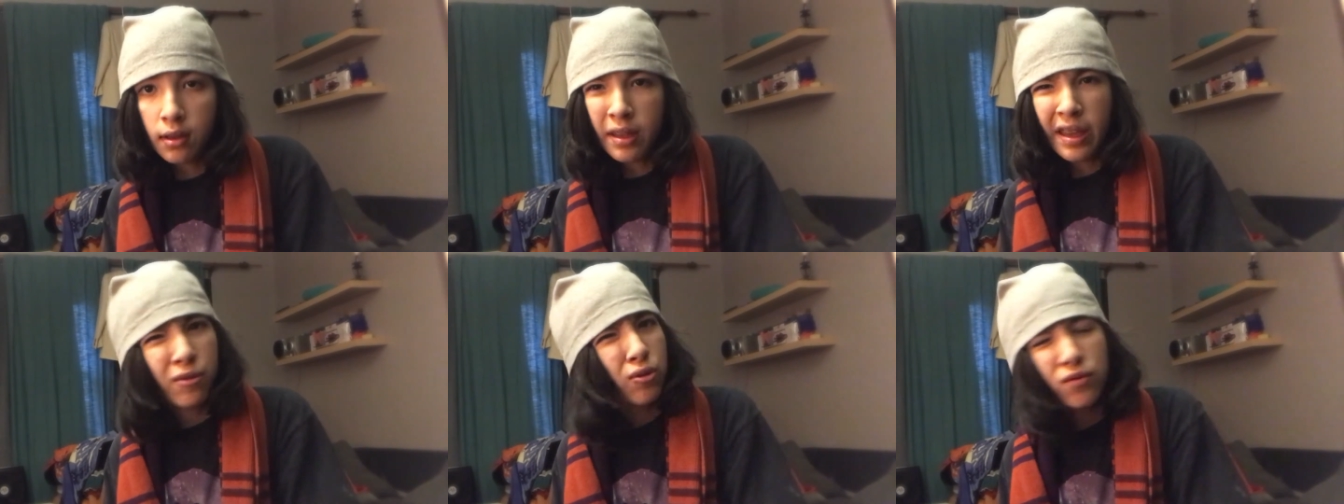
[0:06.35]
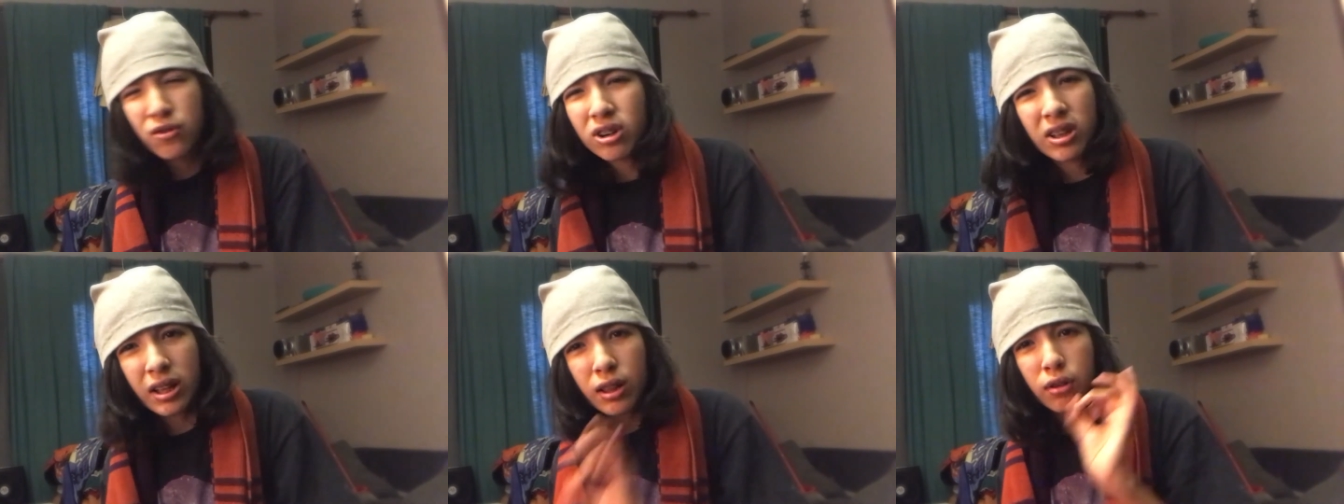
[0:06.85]
And we're
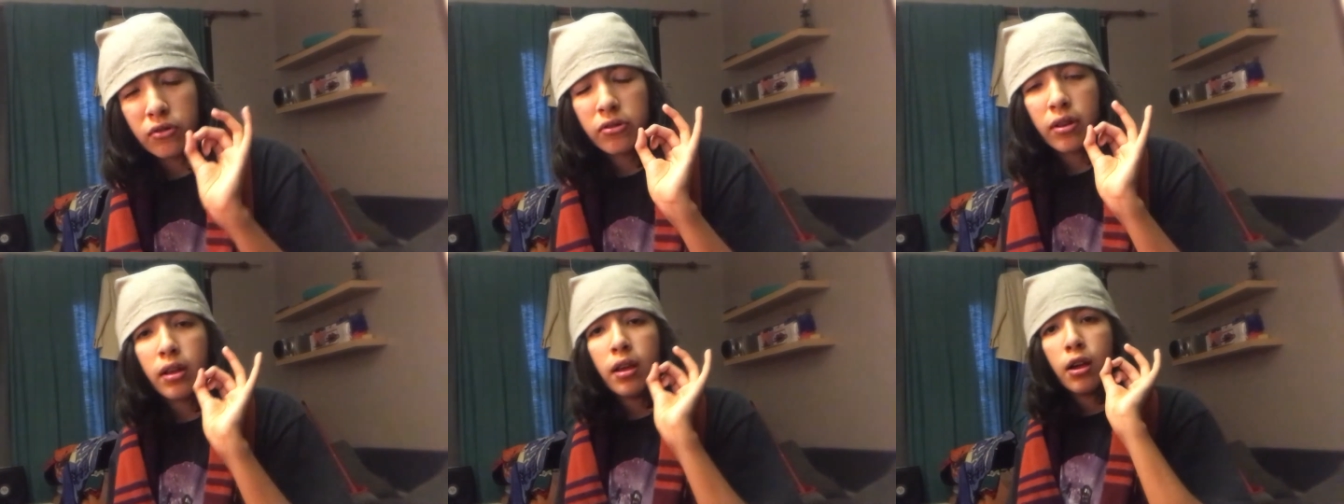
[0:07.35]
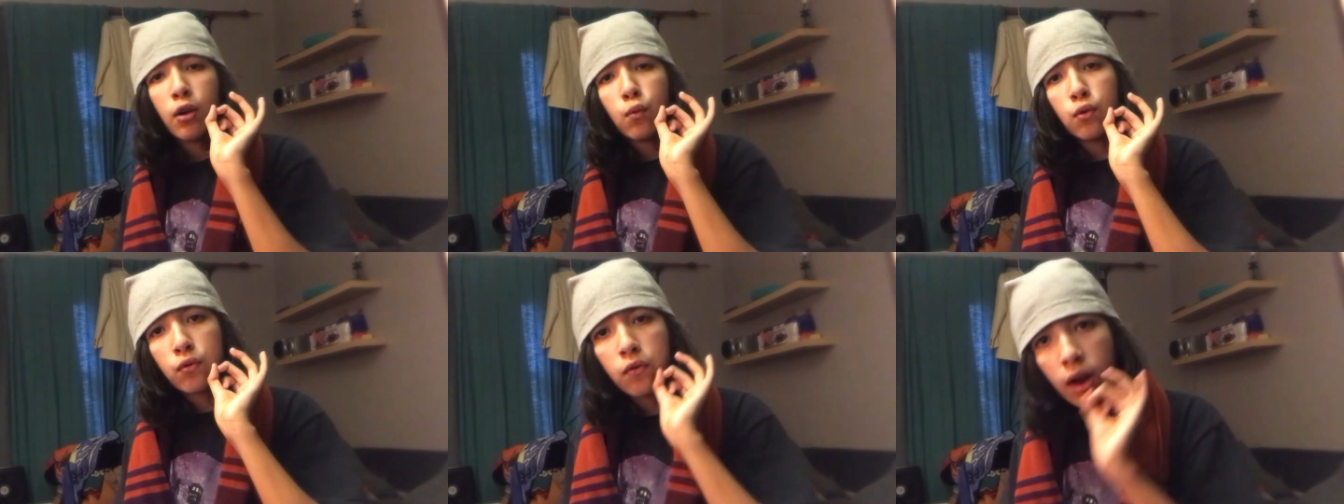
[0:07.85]
really close.
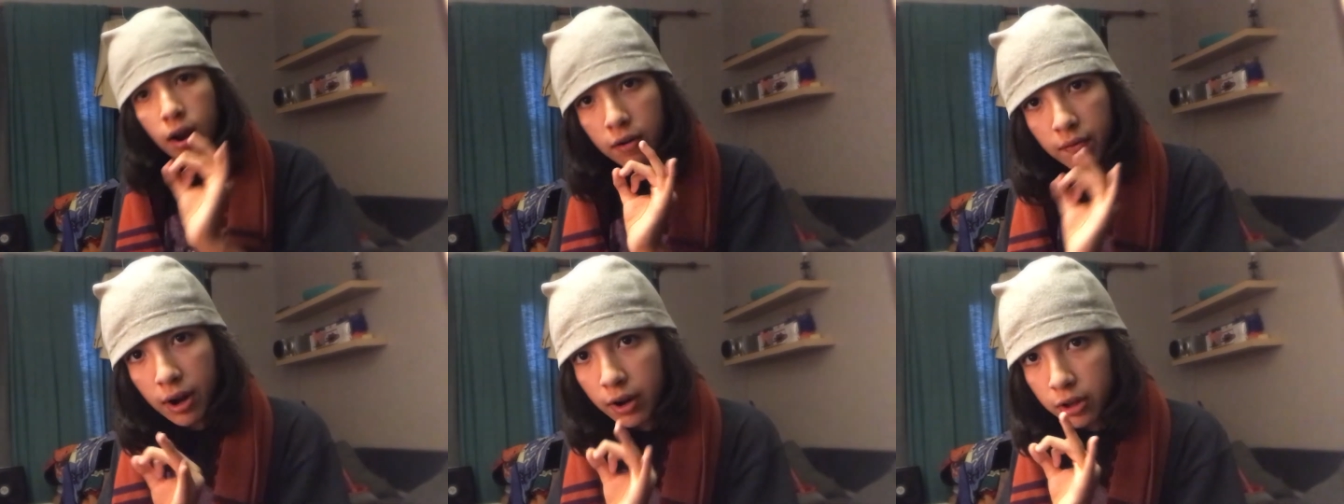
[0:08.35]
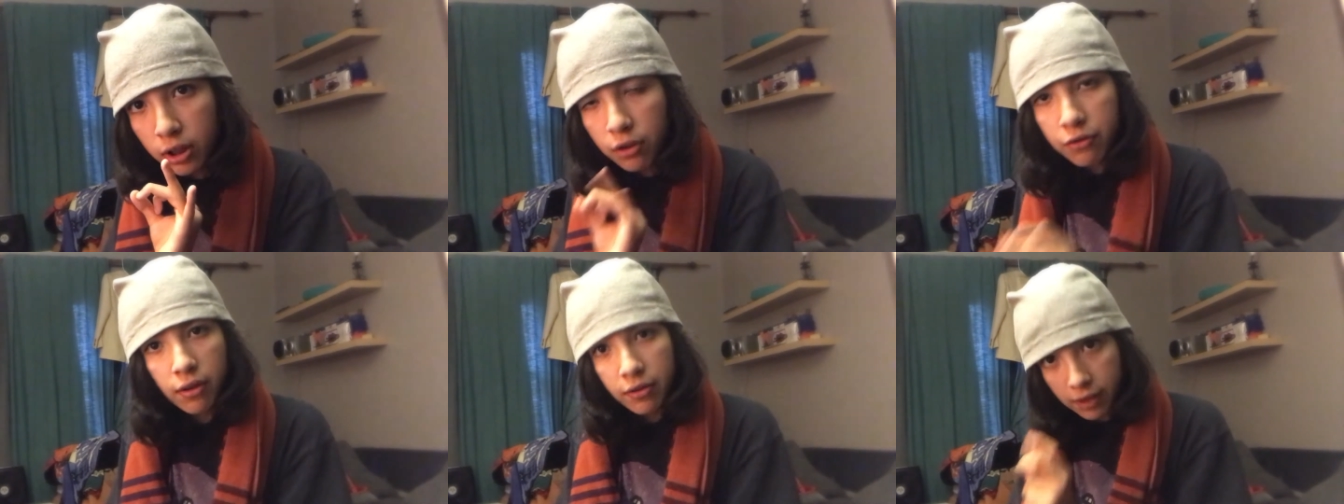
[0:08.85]
We're very, very
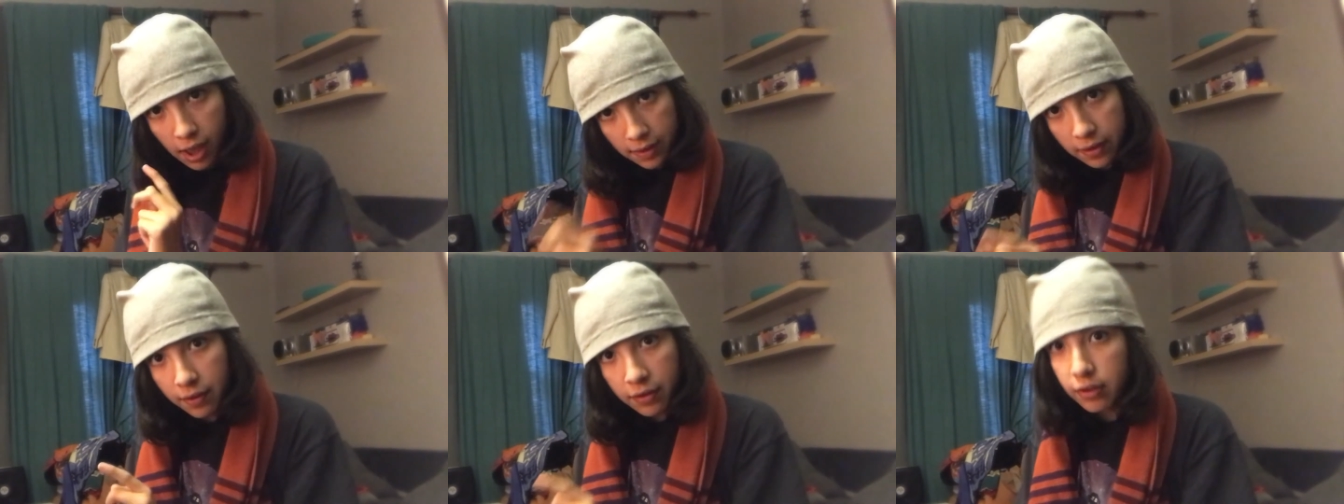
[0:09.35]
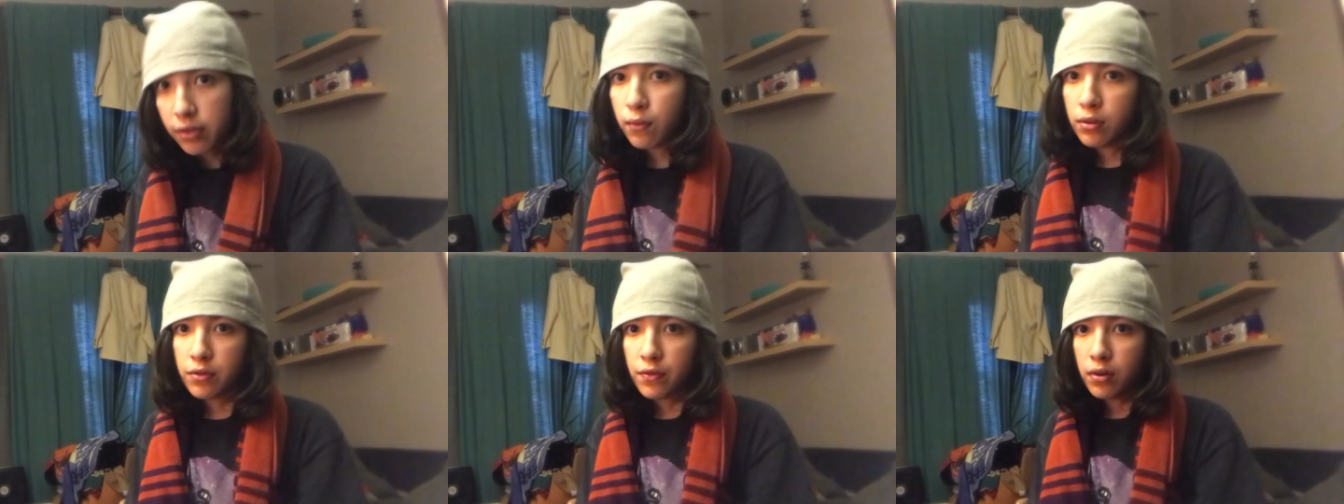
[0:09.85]
close to ending the season
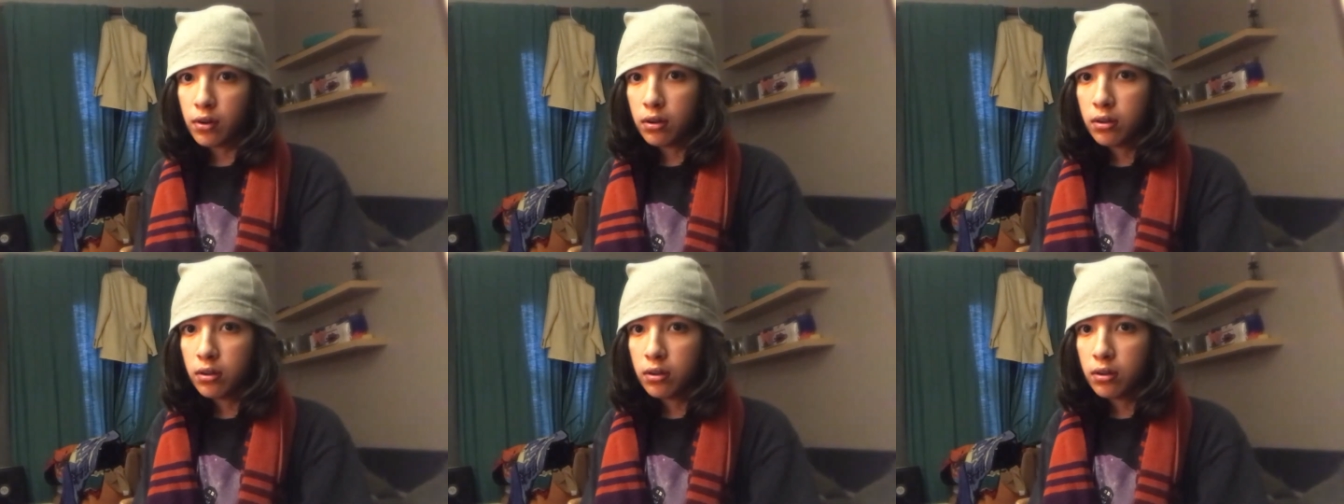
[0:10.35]
once for all.